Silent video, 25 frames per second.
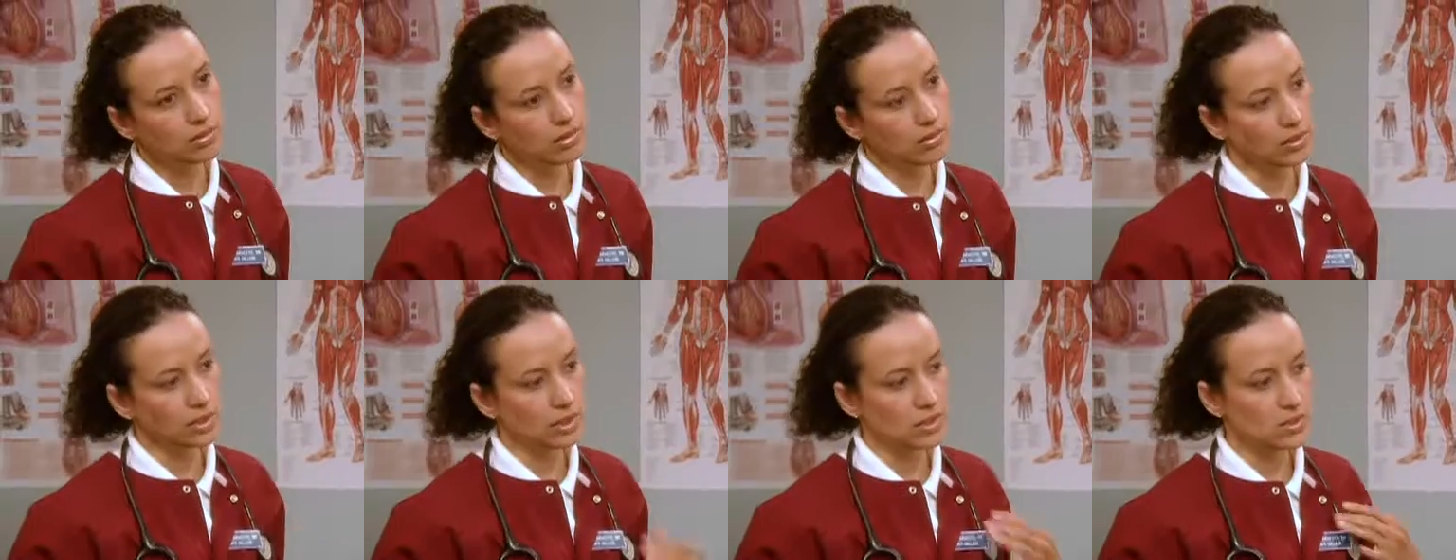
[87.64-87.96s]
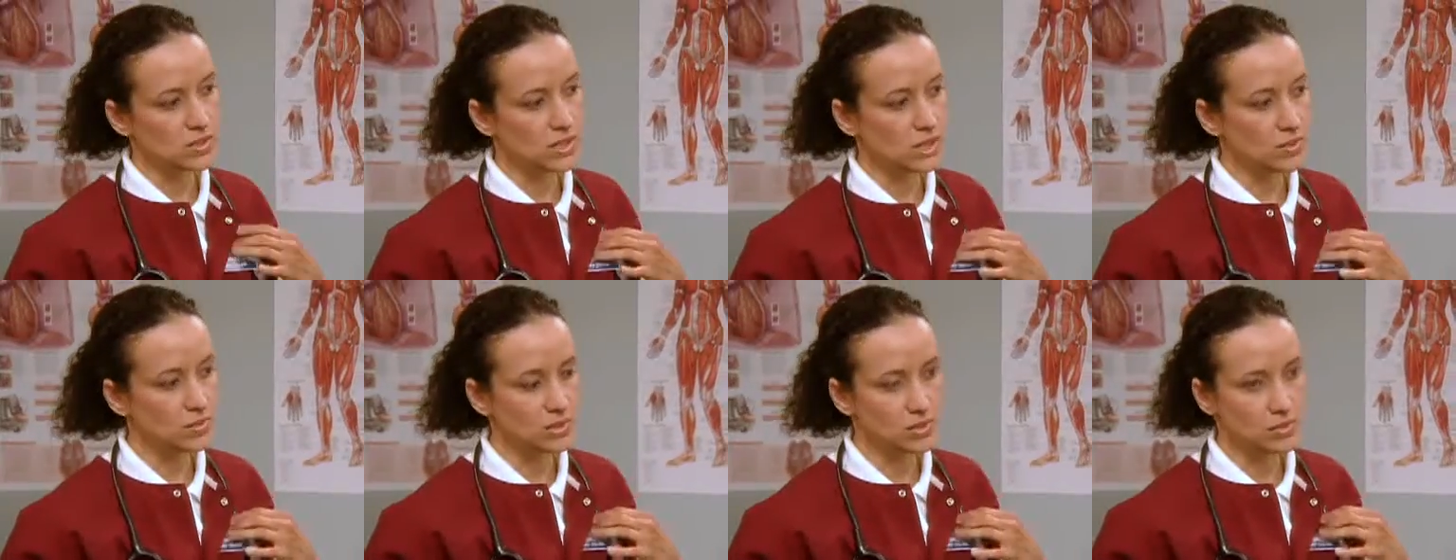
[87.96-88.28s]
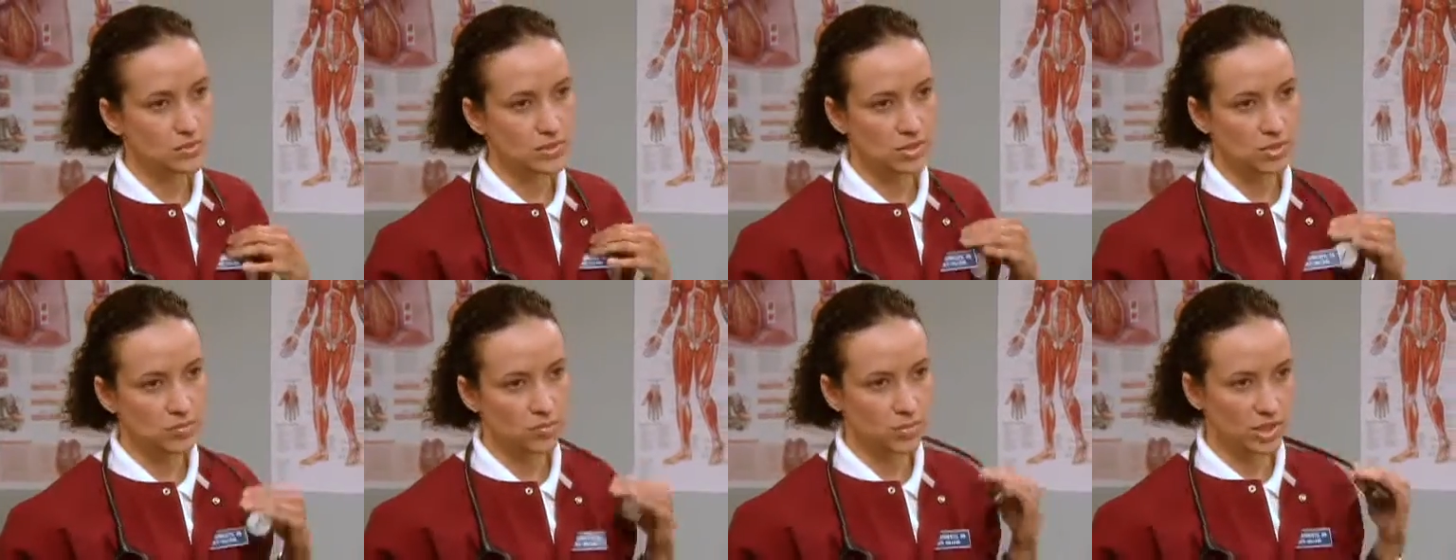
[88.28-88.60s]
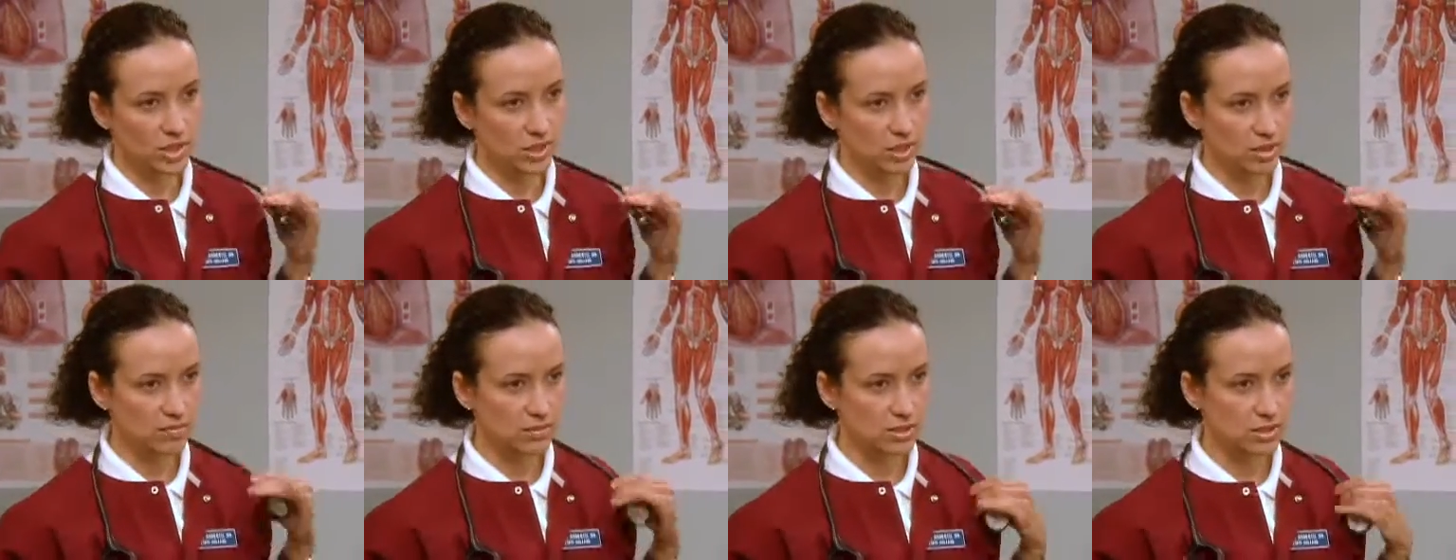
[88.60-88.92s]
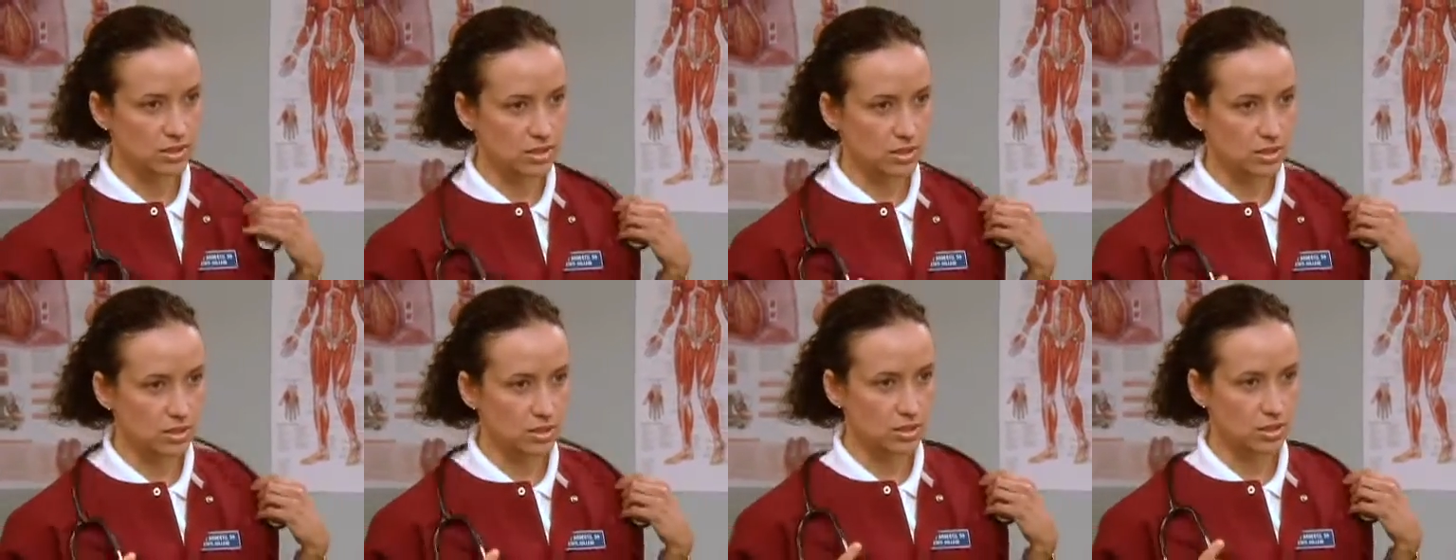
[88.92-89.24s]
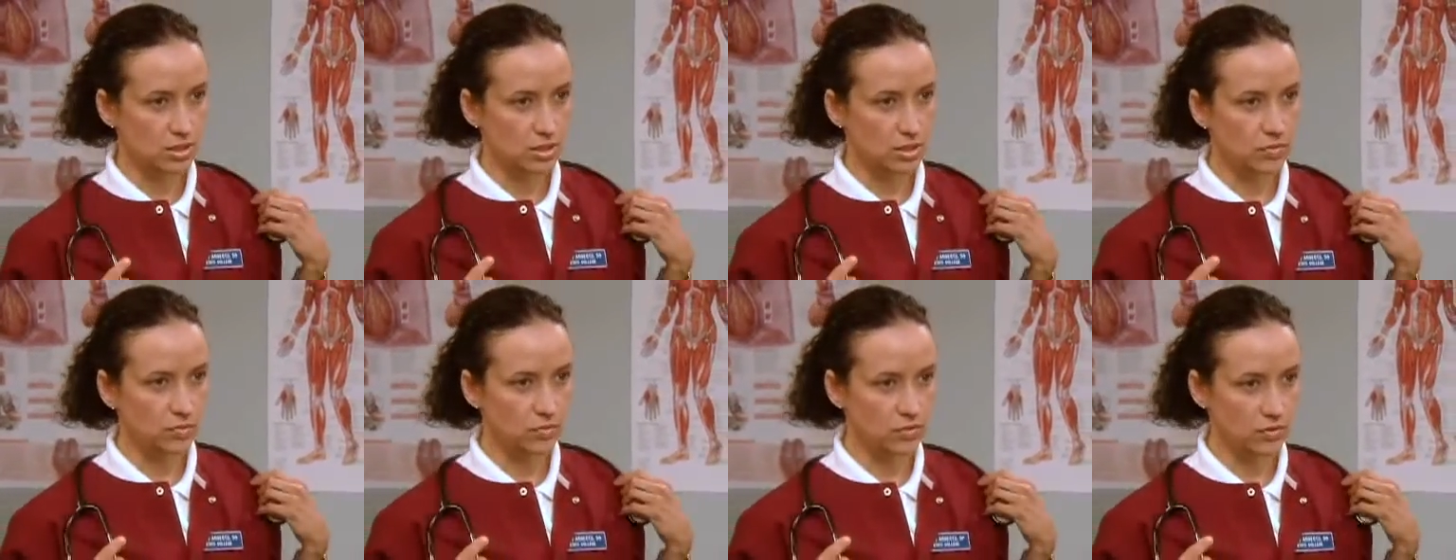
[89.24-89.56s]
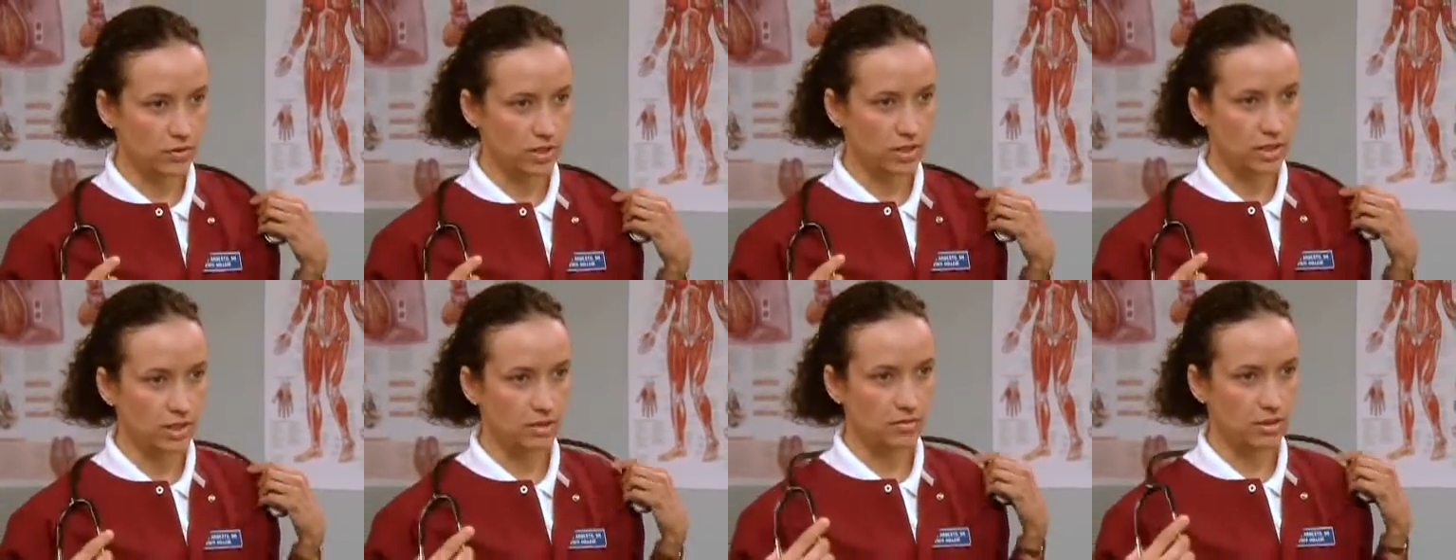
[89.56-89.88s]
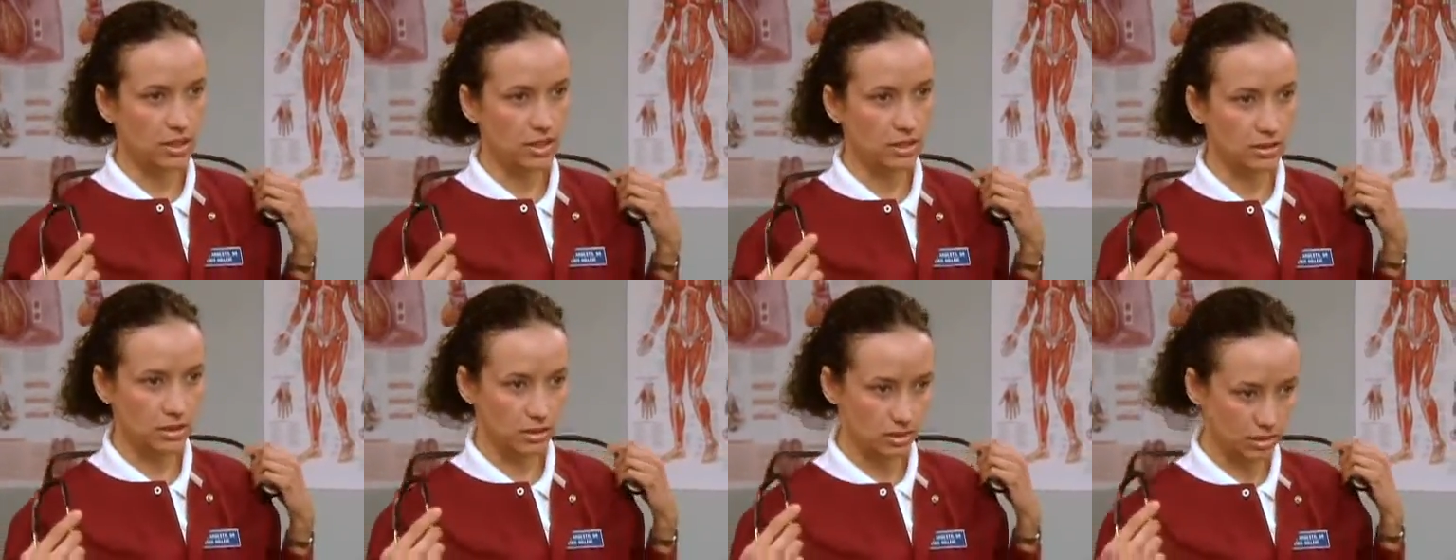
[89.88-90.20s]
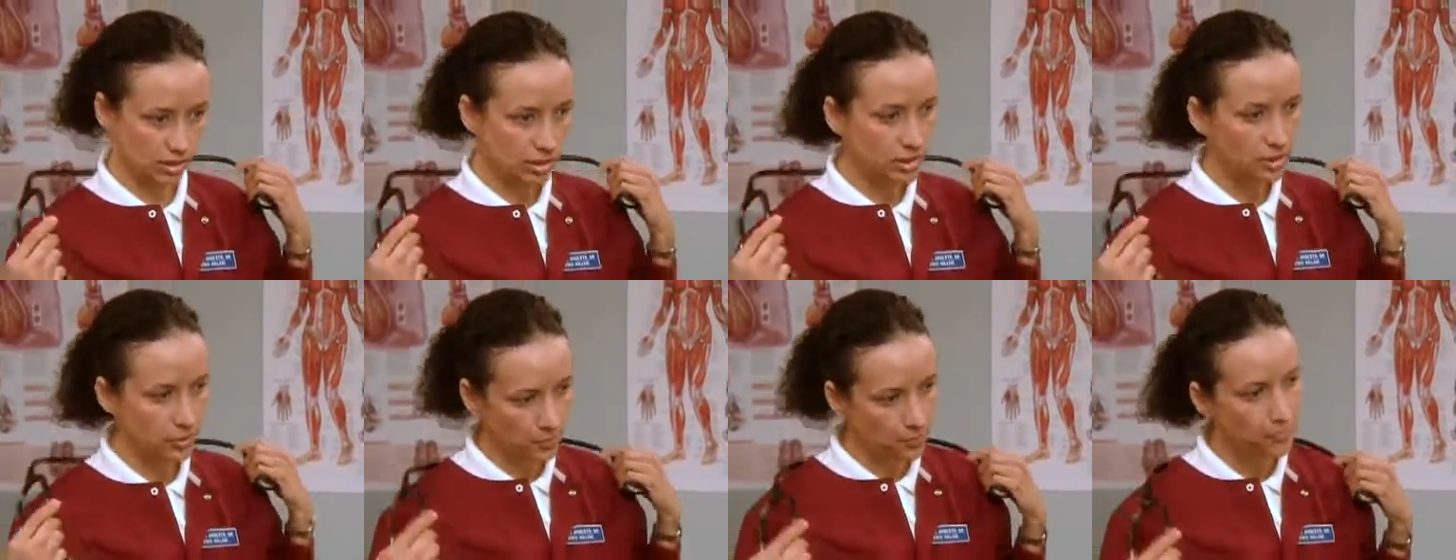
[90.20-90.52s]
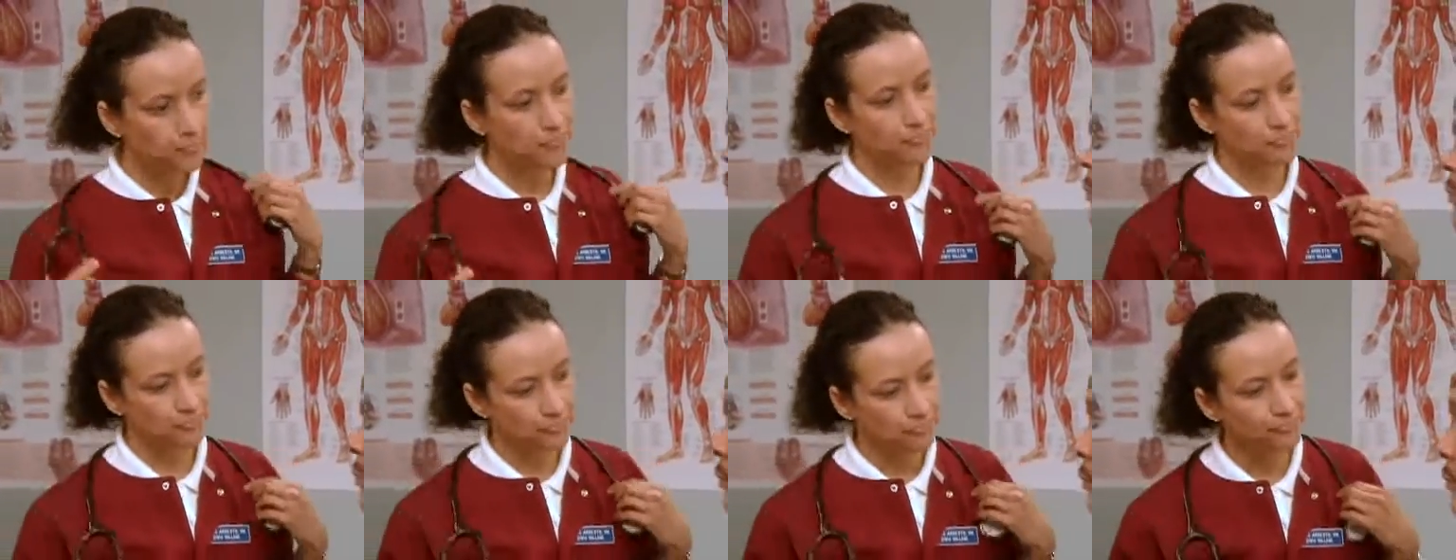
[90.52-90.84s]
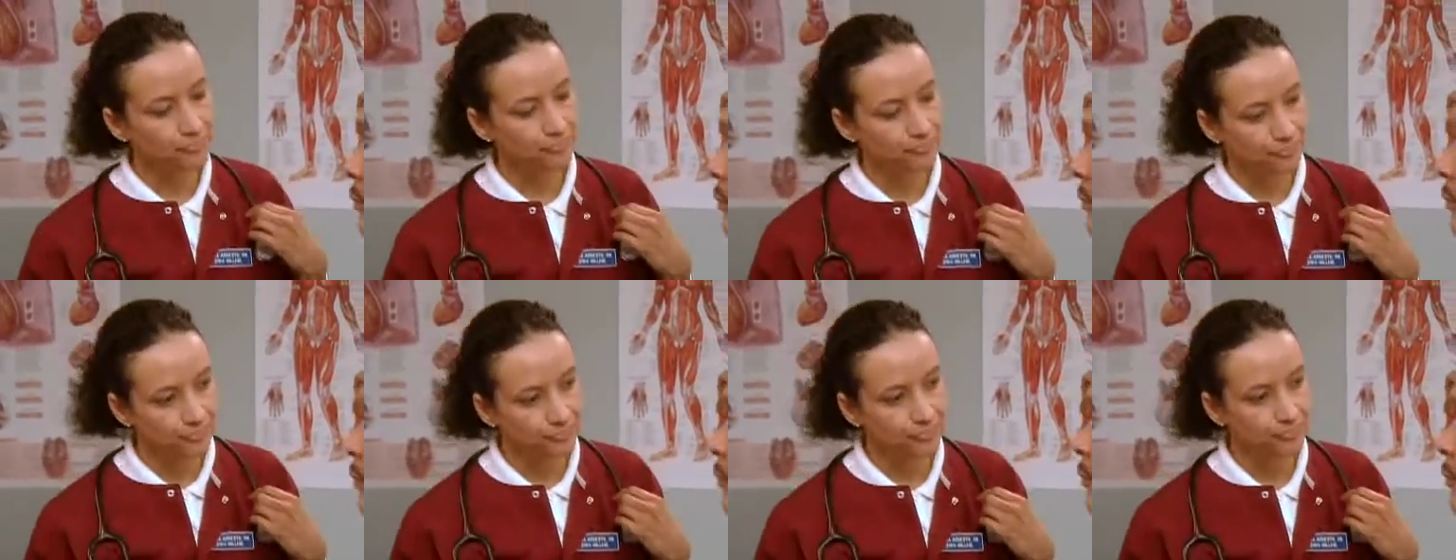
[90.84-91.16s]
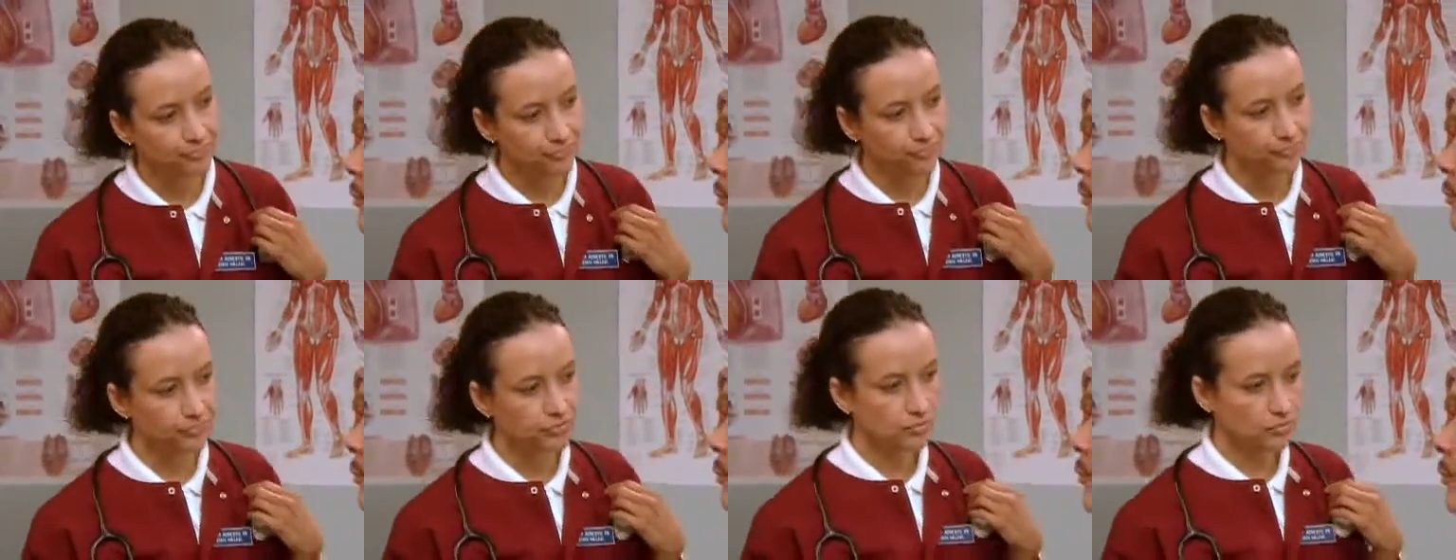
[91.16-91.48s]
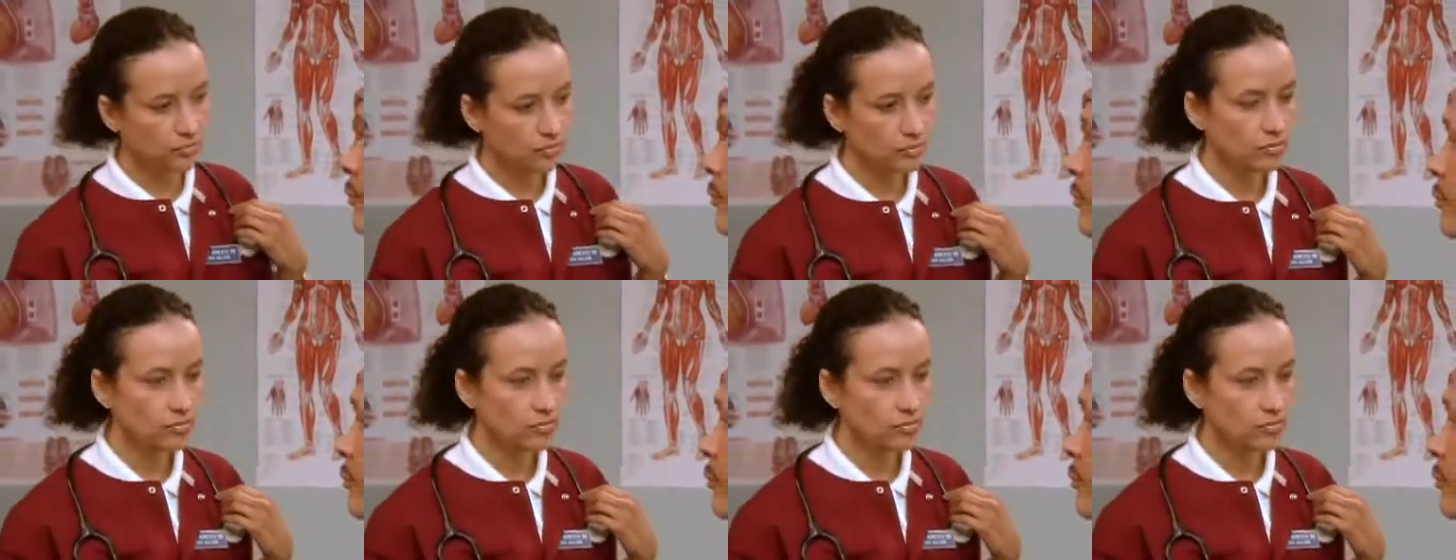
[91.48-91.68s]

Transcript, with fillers: Okay, so I would use the bell of the stethoscope for that, right? Yes, the same as with the carotid